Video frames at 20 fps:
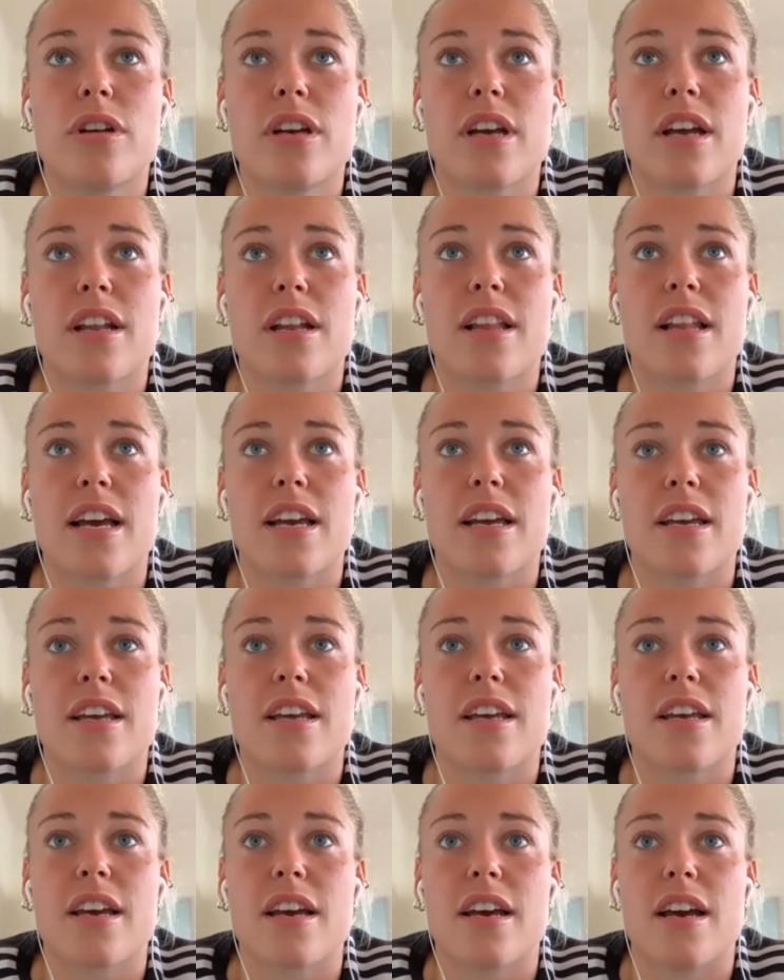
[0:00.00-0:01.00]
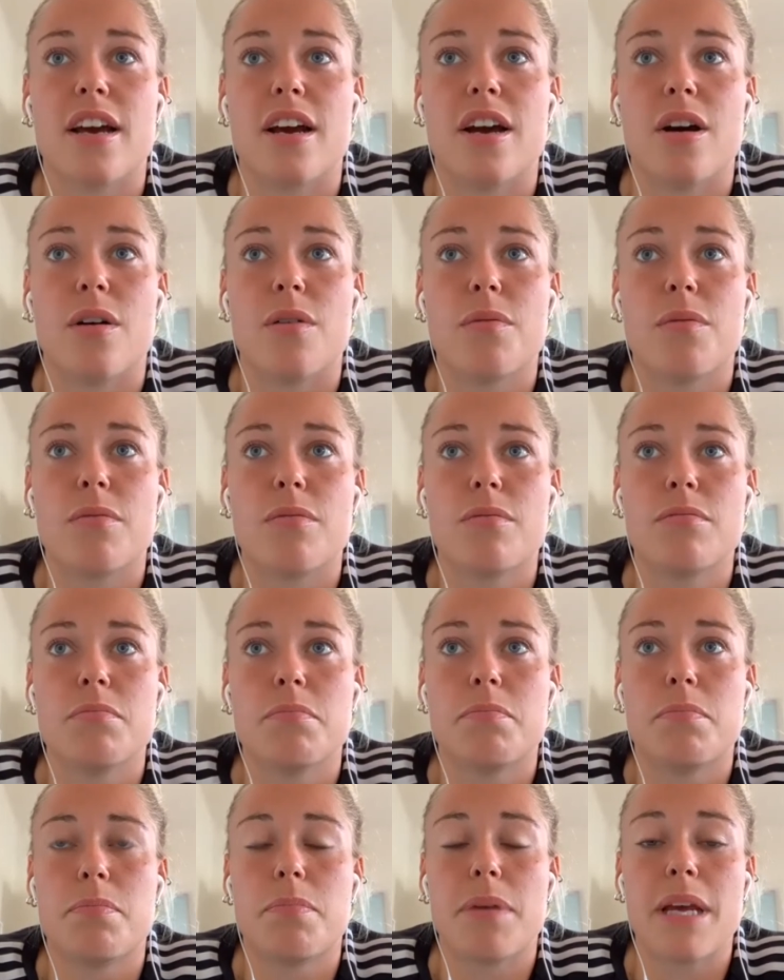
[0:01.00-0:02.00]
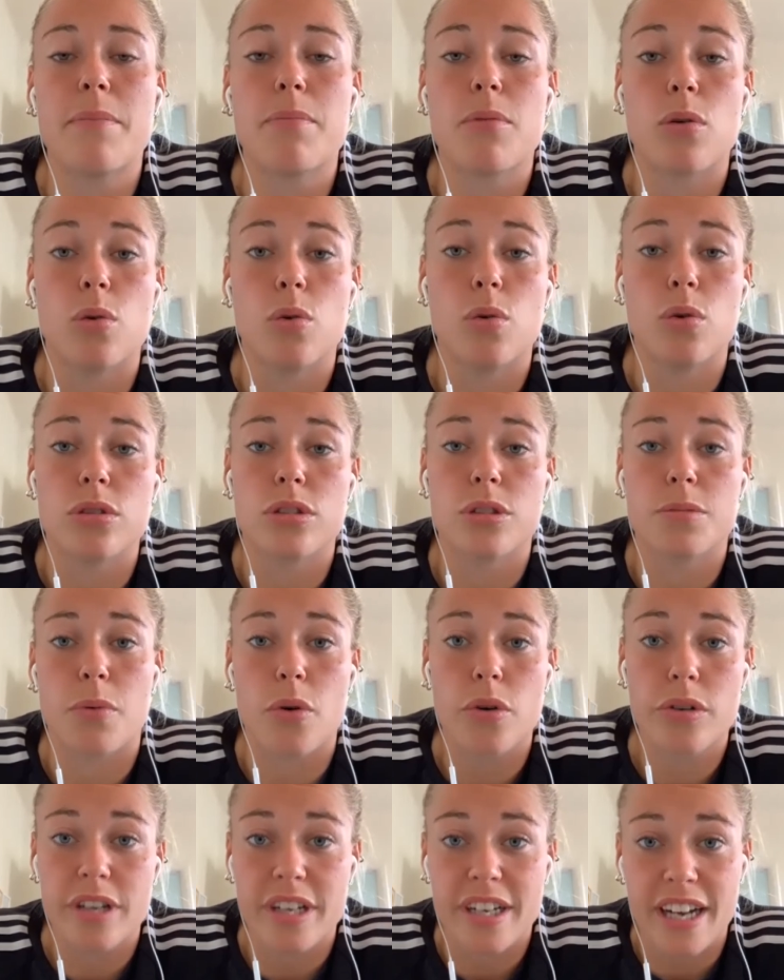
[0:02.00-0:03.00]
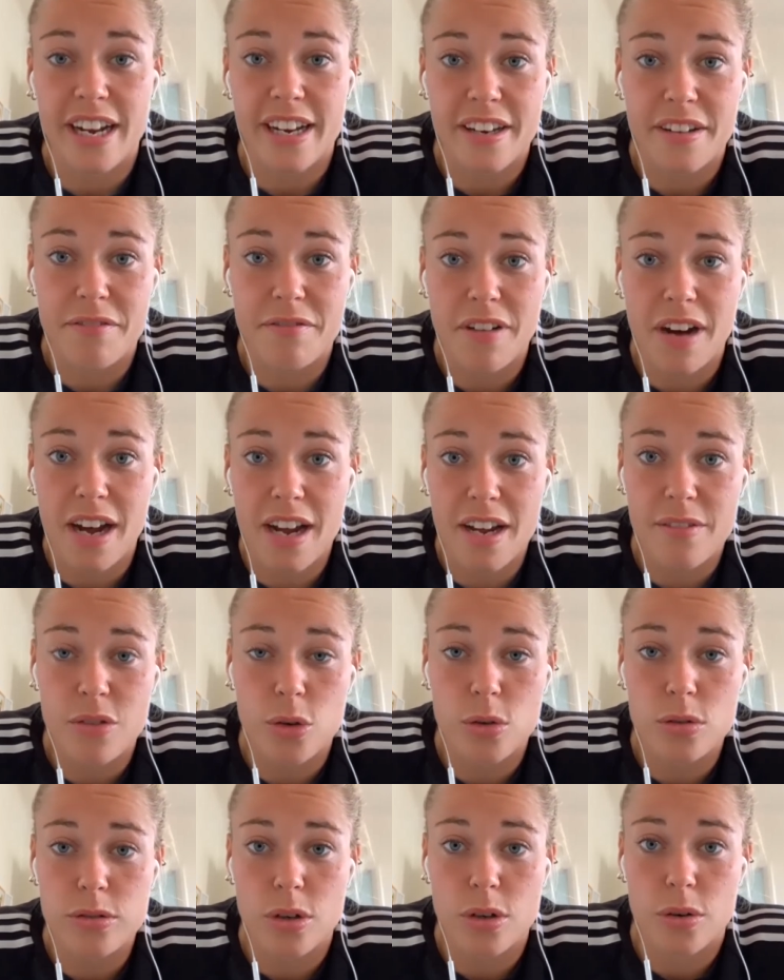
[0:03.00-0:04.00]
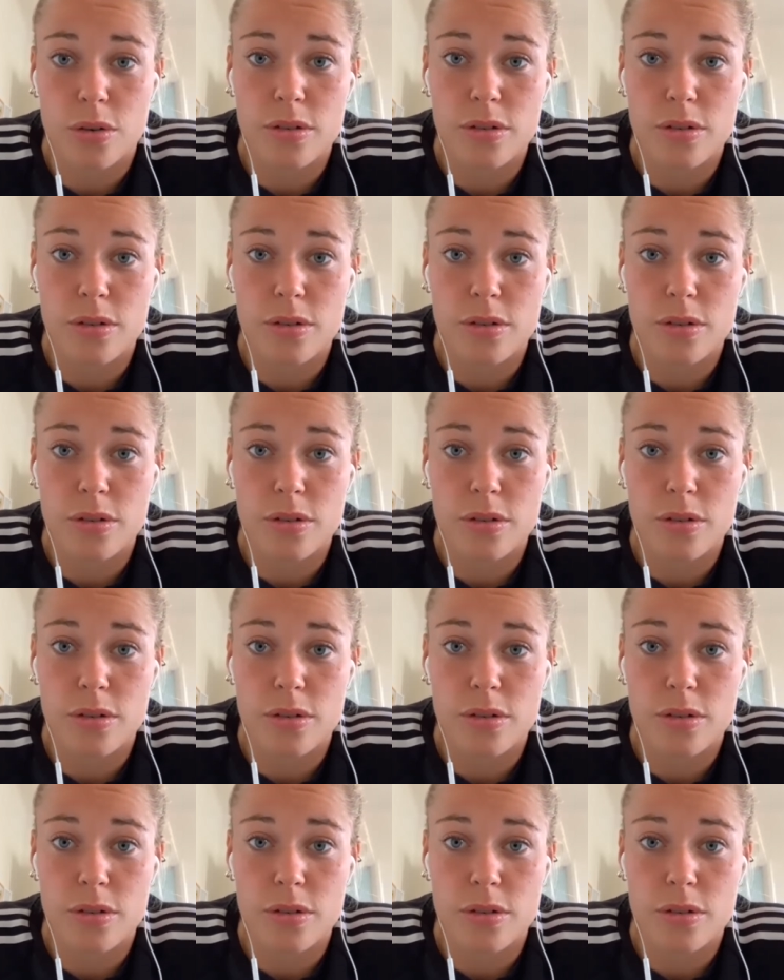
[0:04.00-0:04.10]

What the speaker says: at like people who was born in 95 also